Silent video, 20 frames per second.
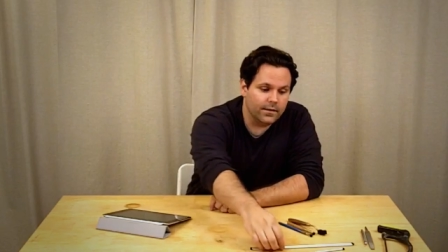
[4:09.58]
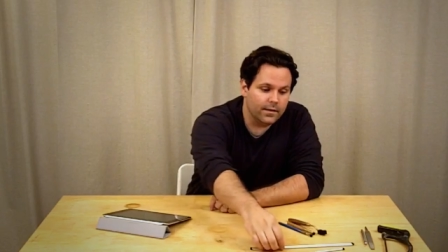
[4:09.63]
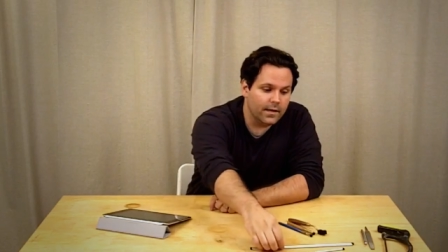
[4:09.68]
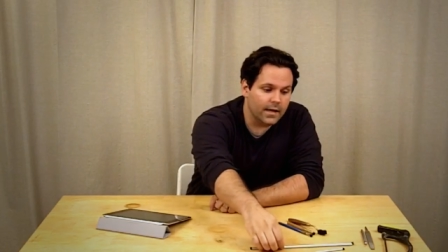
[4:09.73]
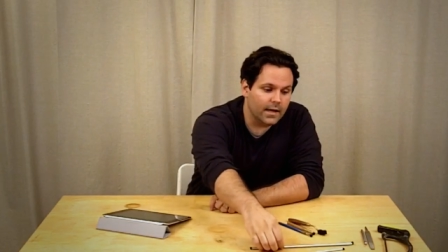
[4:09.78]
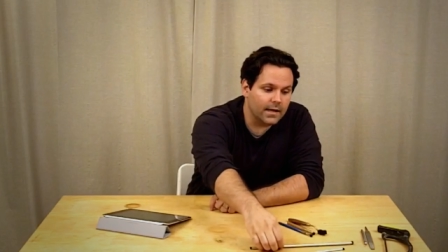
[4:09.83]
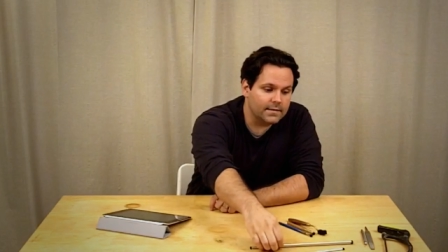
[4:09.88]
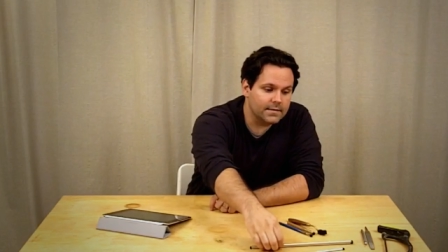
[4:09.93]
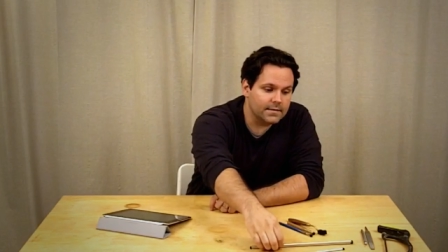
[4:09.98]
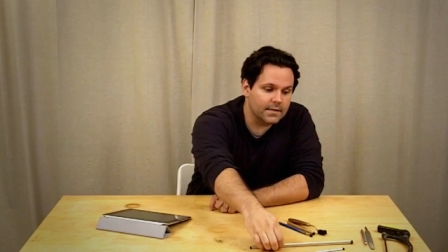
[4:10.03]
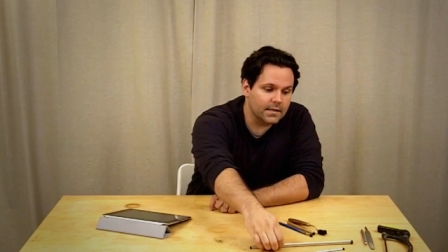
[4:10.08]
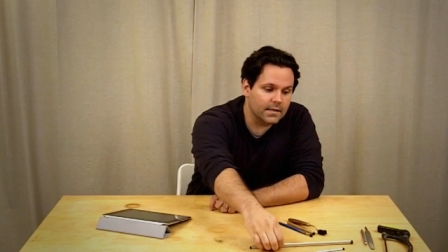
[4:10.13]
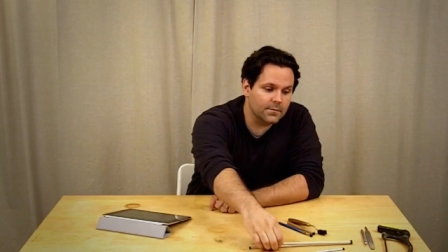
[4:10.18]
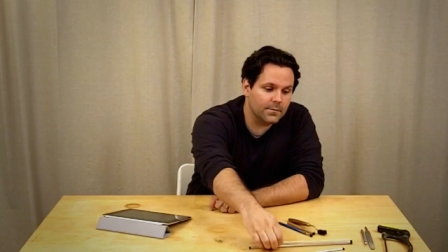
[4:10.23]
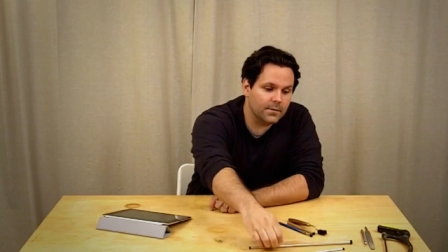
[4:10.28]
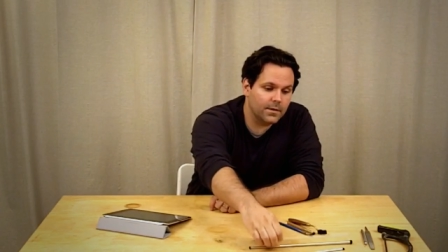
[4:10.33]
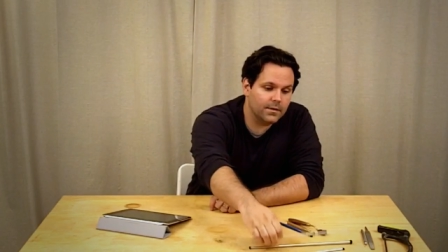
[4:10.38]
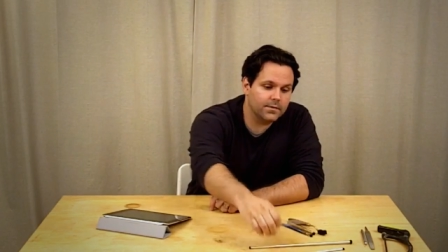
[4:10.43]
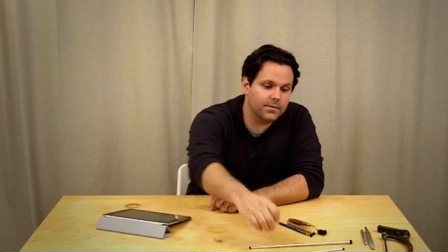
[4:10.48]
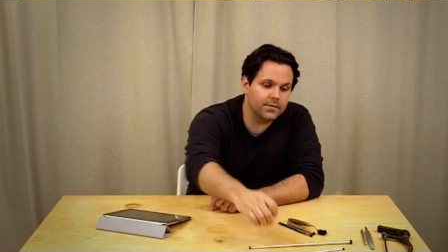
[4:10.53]
The nice
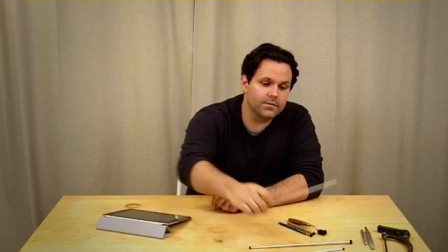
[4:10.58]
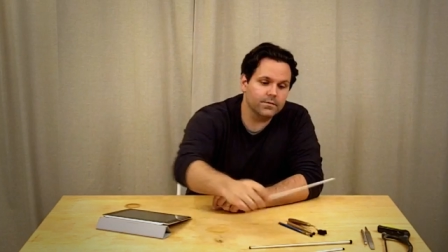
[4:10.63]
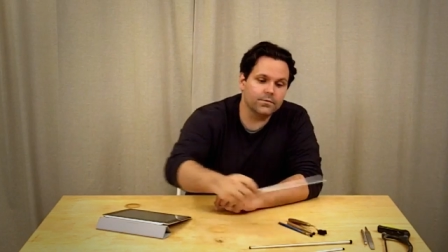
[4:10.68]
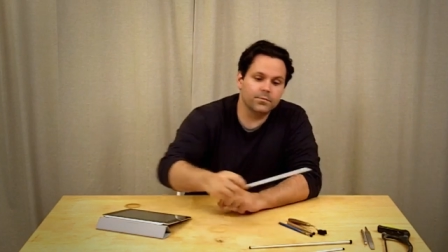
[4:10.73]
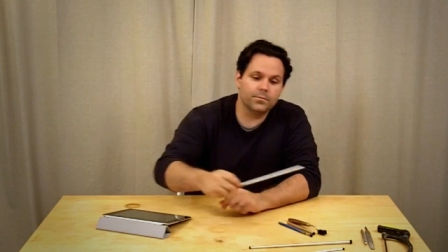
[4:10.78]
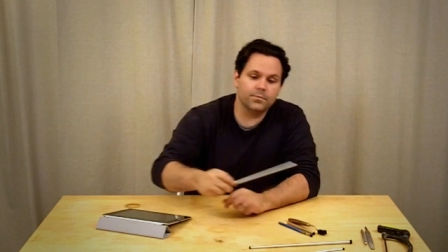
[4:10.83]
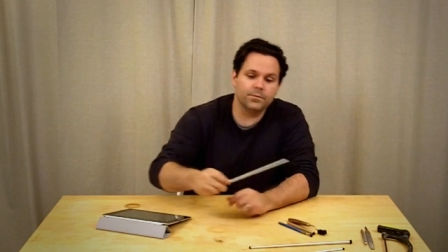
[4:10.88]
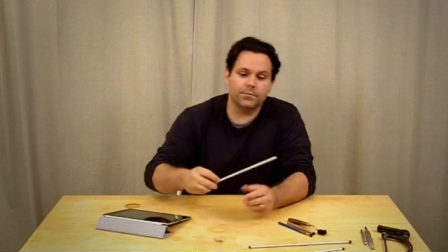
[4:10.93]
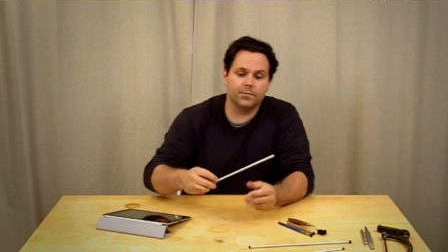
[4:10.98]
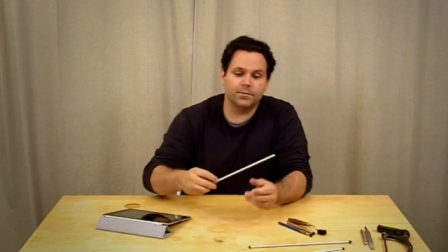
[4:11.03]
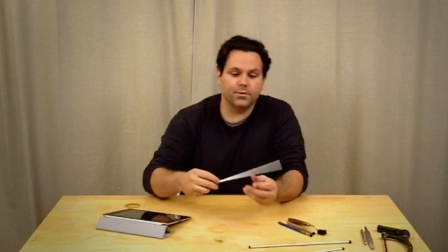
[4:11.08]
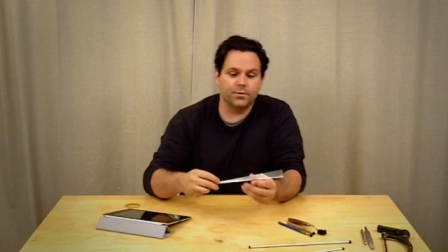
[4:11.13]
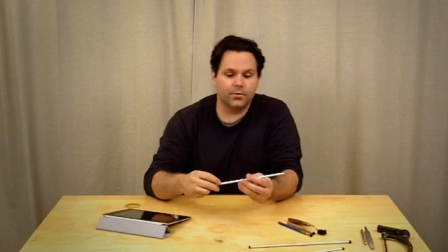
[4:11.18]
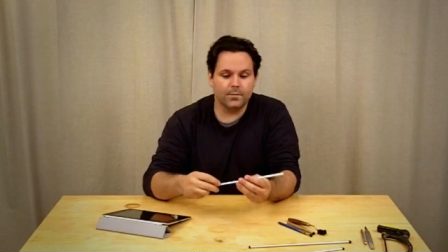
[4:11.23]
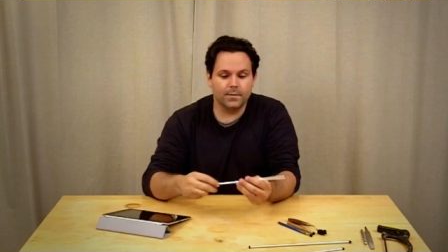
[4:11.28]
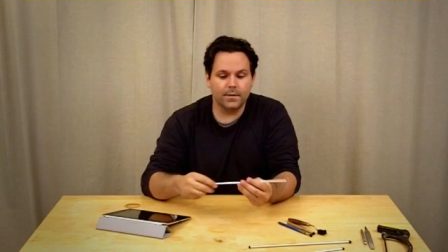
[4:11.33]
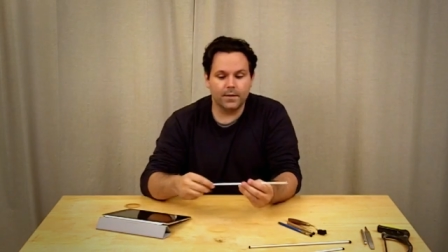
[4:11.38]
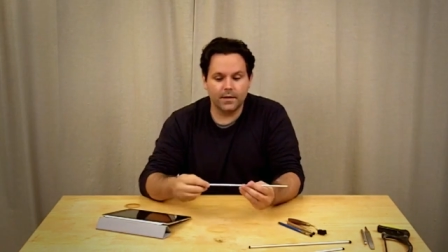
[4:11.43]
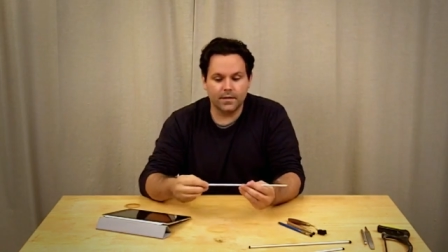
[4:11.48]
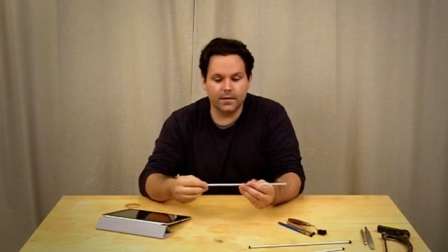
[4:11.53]
thing about the aluminum
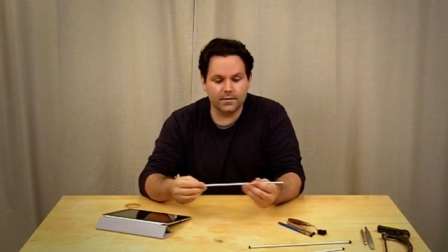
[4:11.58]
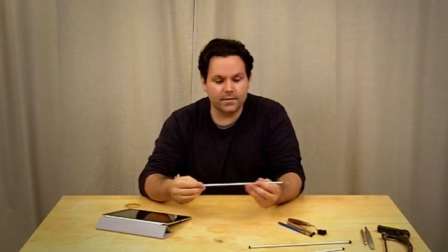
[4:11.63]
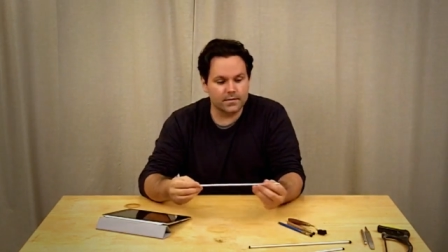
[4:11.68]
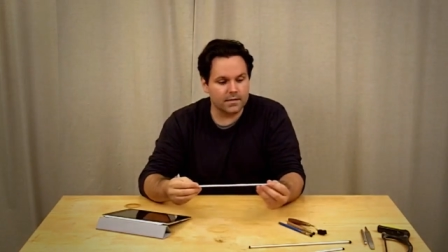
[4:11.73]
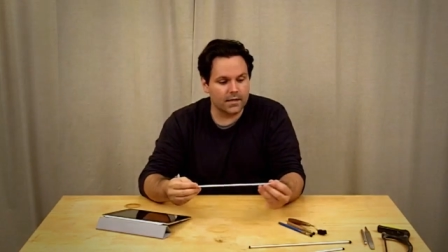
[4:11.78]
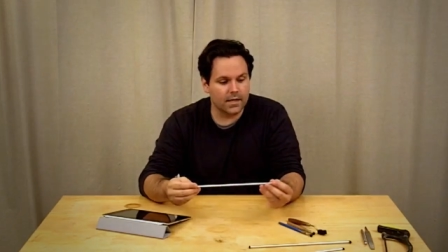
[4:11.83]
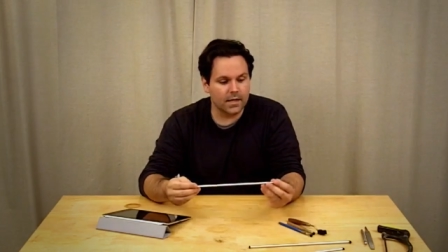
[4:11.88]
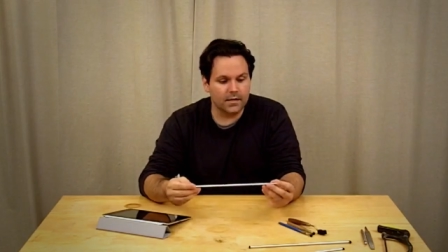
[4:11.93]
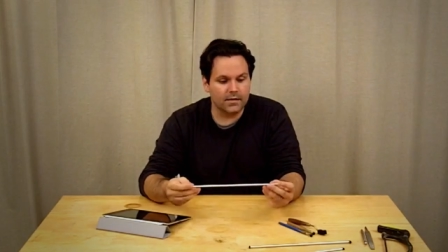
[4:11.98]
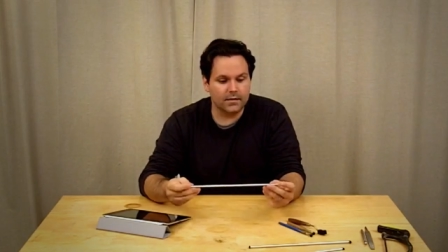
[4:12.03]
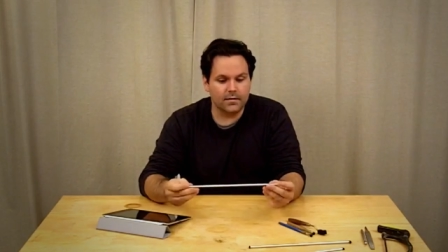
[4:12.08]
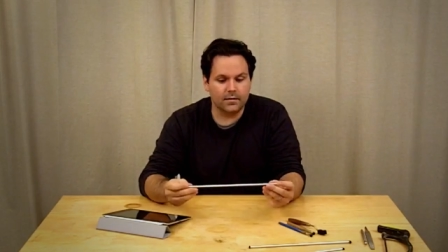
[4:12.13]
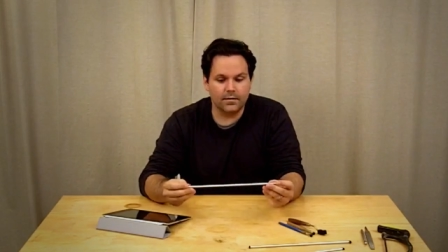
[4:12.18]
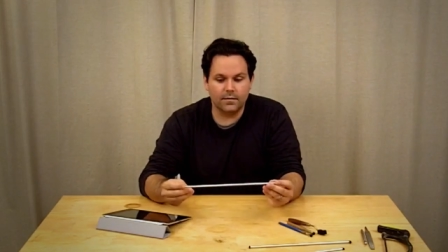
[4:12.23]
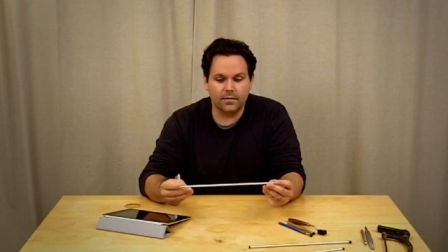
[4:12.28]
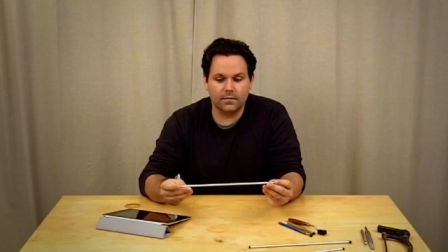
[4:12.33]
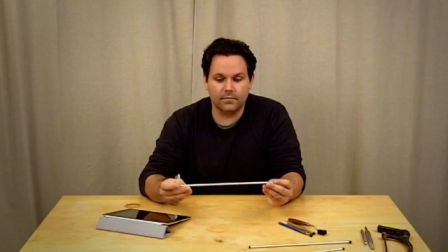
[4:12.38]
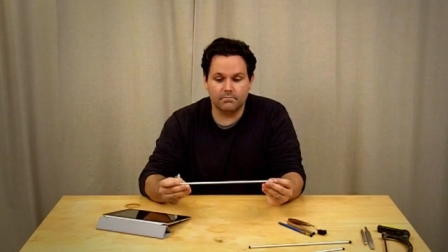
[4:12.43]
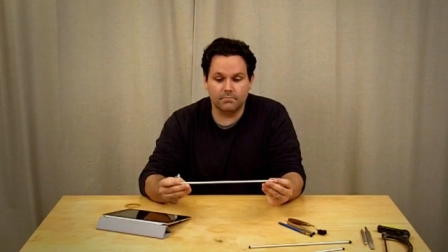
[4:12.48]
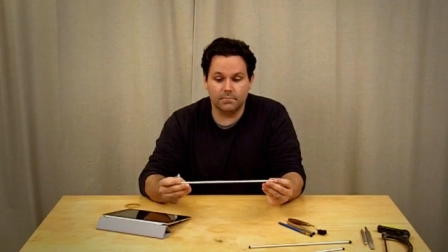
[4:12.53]
tubing is that
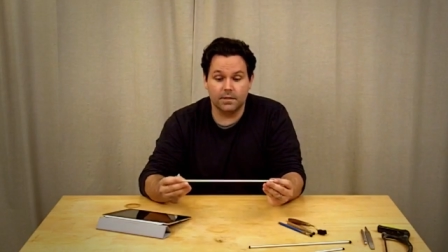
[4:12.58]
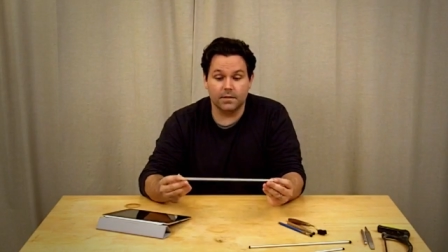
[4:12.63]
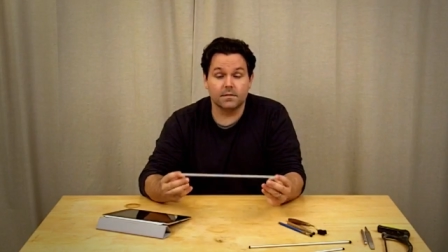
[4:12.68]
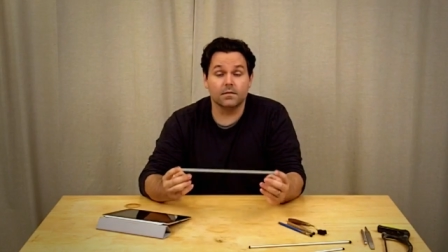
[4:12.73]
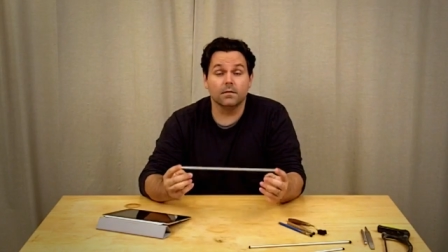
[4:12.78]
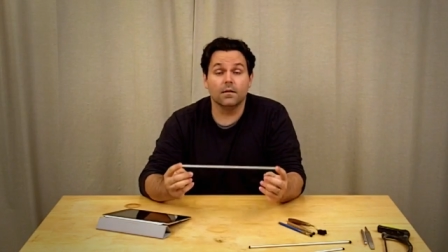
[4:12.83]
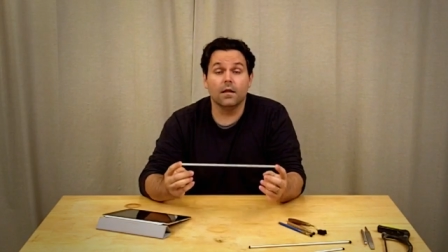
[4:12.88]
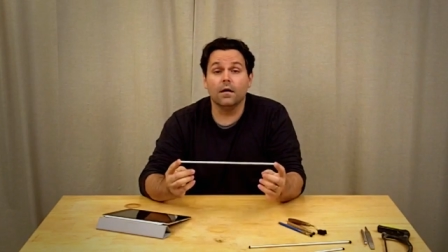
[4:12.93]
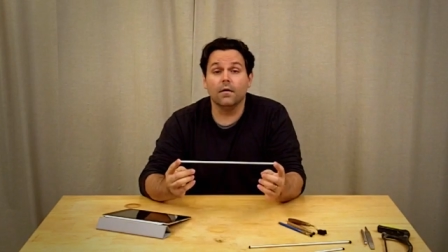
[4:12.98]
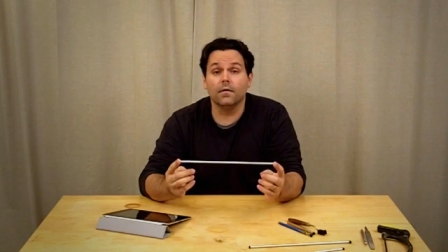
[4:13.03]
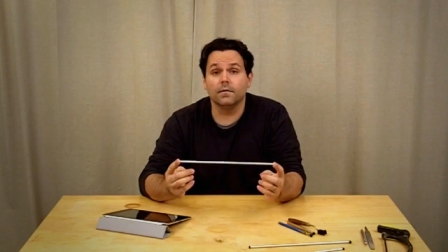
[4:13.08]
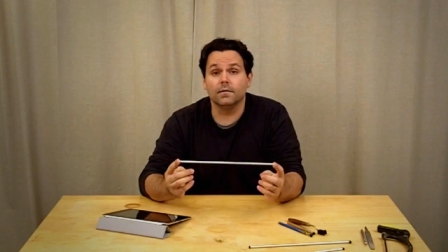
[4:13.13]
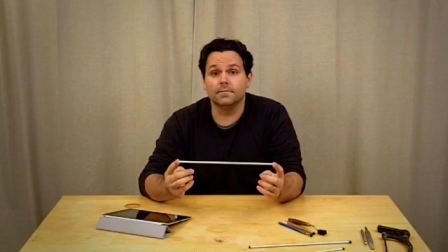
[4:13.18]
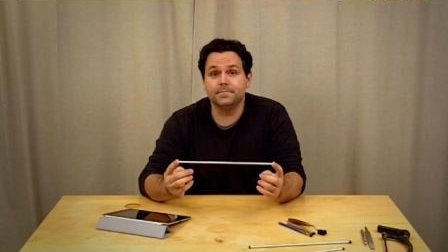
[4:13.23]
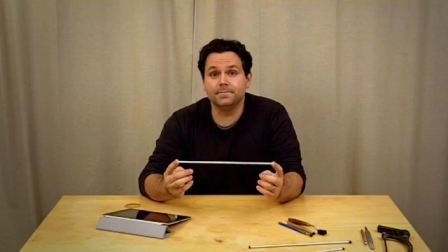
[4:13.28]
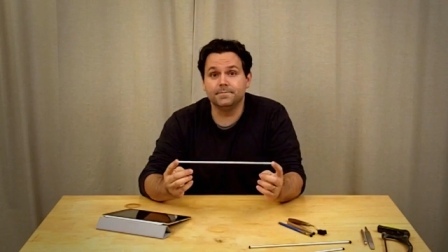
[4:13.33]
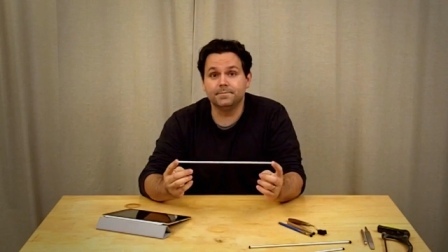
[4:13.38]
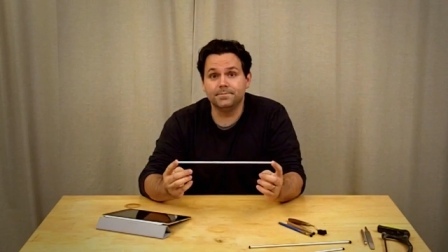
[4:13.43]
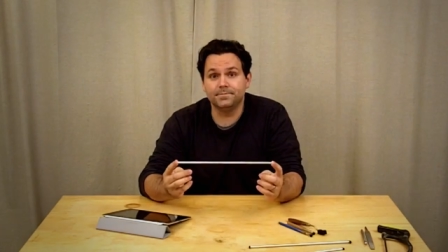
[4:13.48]
it's long,